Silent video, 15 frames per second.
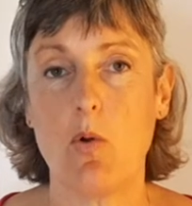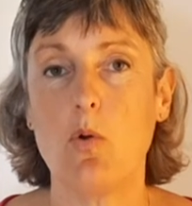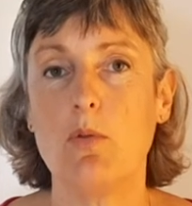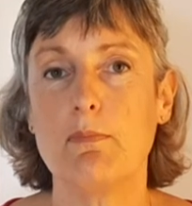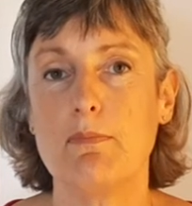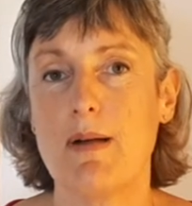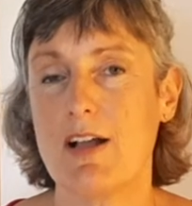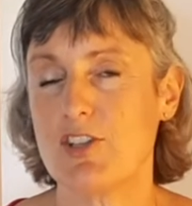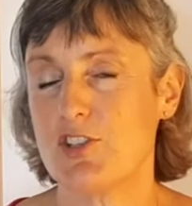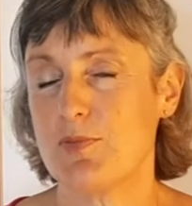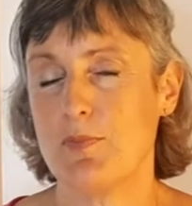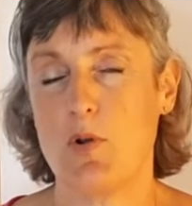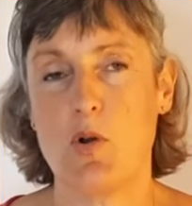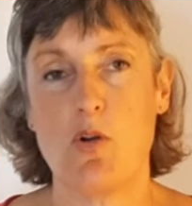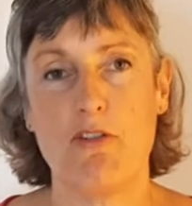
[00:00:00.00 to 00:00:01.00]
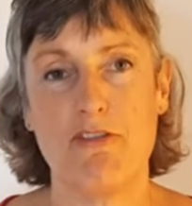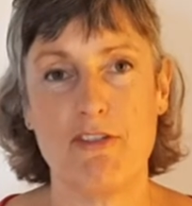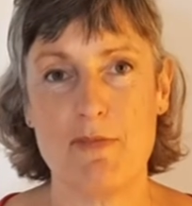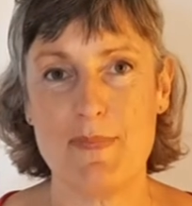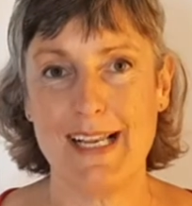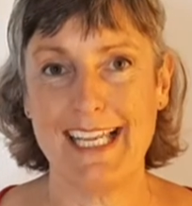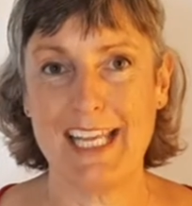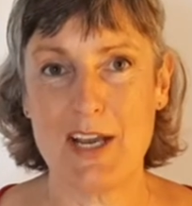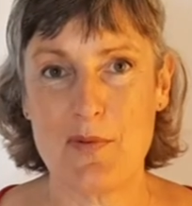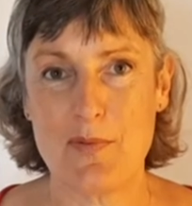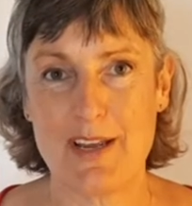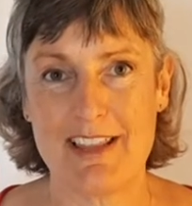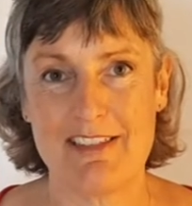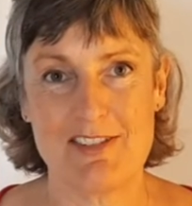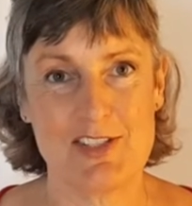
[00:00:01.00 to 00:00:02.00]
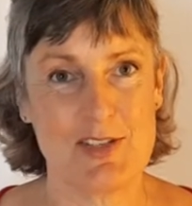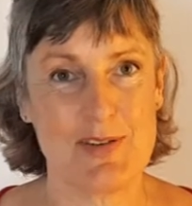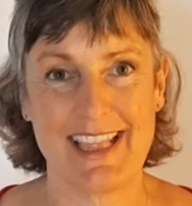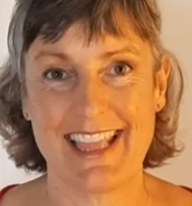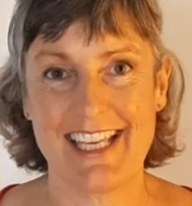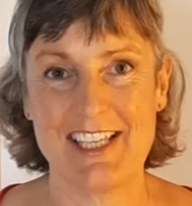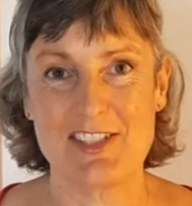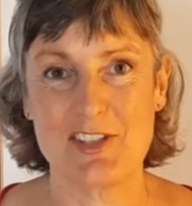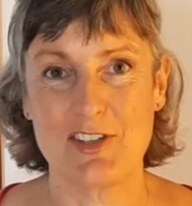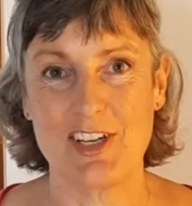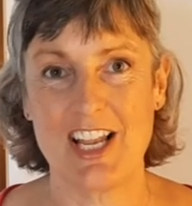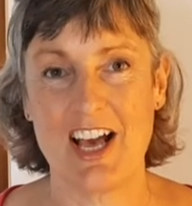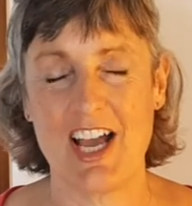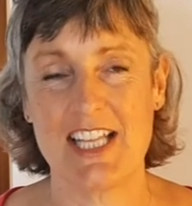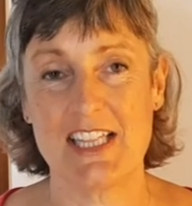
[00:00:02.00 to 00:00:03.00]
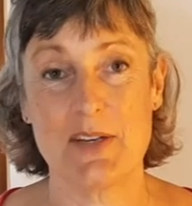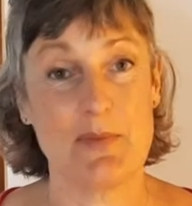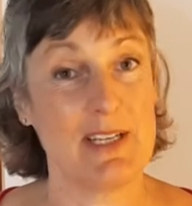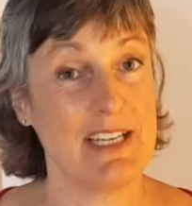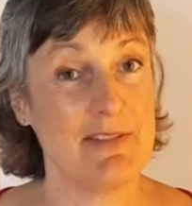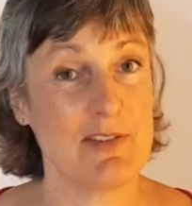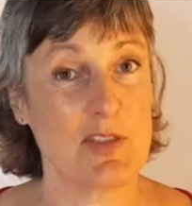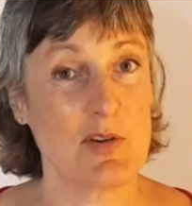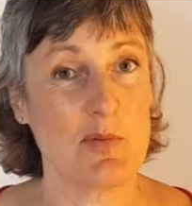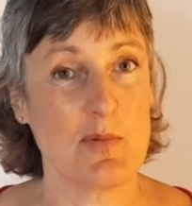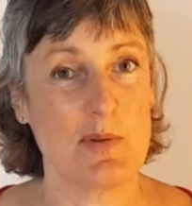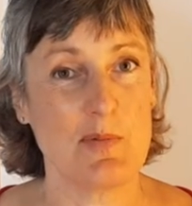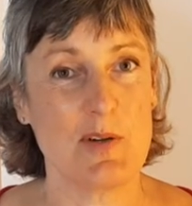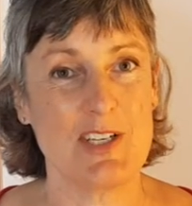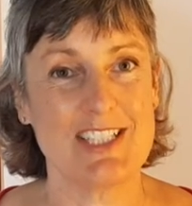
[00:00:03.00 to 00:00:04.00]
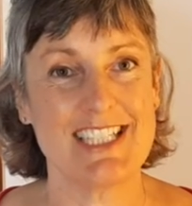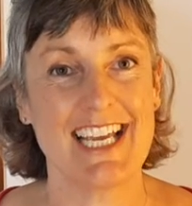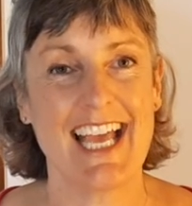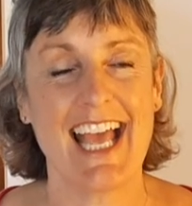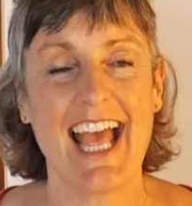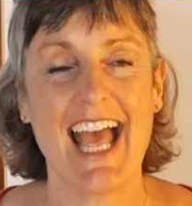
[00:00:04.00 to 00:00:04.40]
all much more familiar with doing things online than we never thought we would.